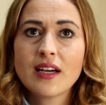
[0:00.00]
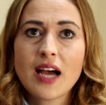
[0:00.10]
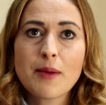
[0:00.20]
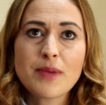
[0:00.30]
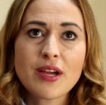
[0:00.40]

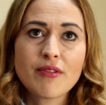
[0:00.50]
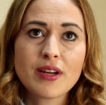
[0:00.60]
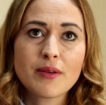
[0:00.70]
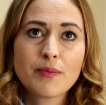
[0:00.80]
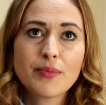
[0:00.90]

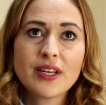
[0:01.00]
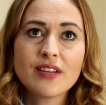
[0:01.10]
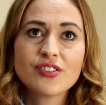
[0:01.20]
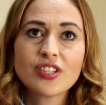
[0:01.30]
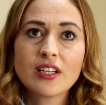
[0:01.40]
Iberian
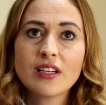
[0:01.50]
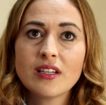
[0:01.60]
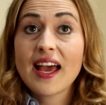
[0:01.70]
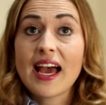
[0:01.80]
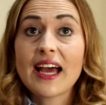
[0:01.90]
Peninsula.
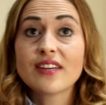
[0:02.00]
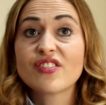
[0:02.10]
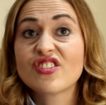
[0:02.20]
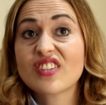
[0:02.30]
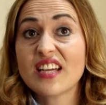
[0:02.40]
And
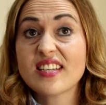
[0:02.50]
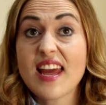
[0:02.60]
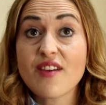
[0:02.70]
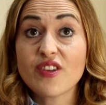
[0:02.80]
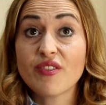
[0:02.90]
the
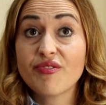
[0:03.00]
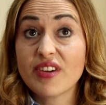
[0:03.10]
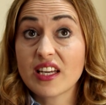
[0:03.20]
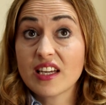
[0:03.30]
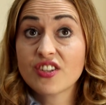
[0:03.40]
Scandinavian and
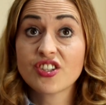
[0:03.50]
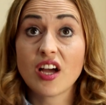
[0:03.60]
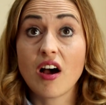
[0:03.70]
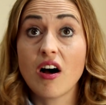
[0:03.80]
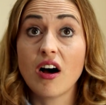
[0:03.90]
Finnish
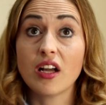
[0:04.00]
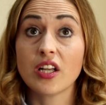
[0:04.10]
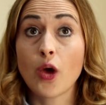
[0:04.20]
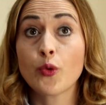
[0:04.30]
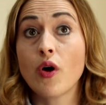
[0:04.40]
are
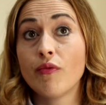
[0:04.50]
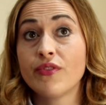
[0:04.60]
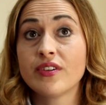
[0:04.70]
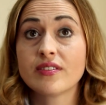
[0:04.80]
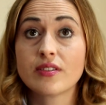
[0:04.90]
low
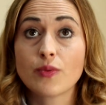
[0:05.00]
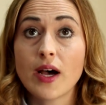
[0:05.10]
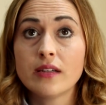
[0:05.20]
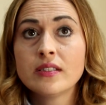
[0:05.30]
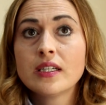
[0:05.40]
confidence as
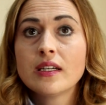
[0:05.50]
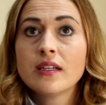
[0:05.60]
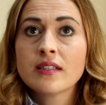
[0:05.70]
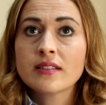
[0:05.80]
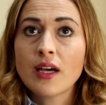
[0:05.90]
well.
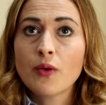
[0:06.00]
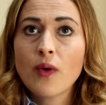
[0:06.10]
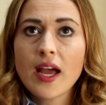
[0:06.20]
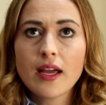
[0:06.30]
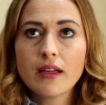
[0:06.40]
So
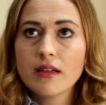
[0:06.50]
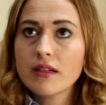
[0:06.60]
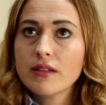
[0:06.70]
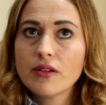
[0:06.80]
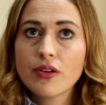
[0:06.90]
where
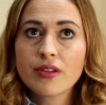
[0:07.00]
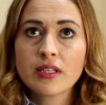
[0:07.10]
on earth